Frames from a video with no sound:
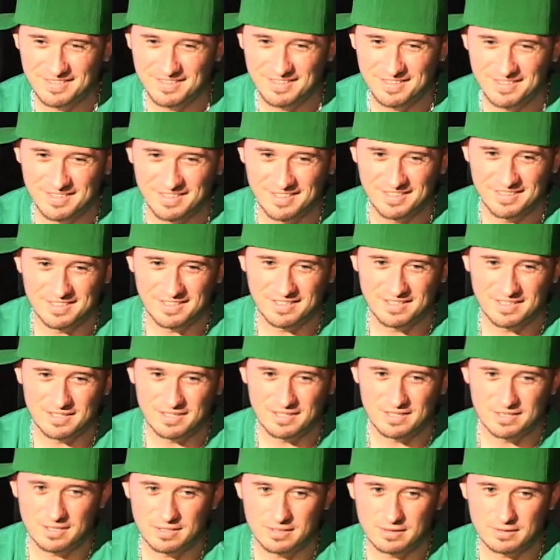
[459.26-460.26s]
Did
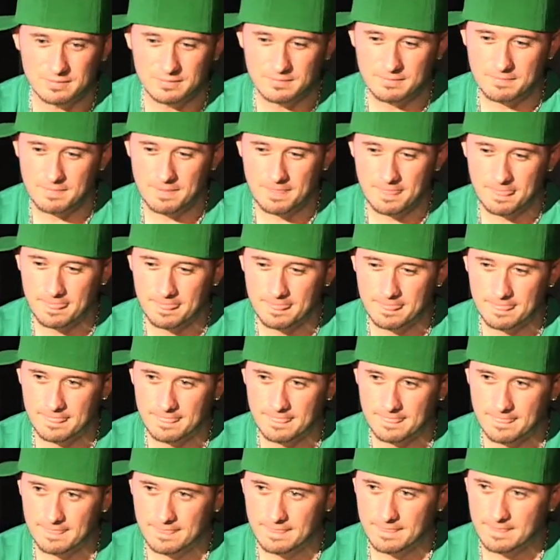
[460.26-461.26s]
anybody else?
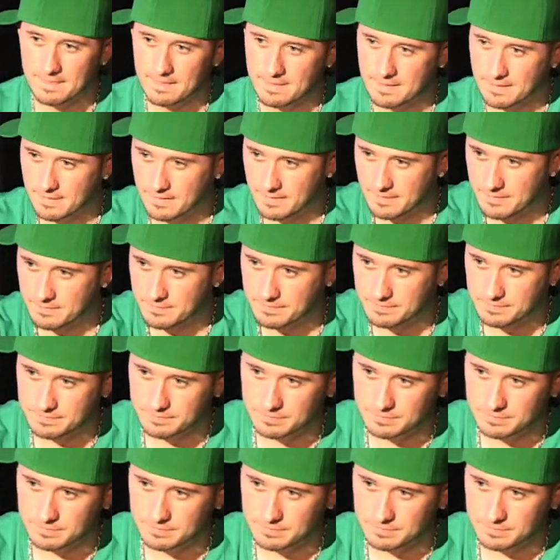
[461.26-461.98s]
Yes.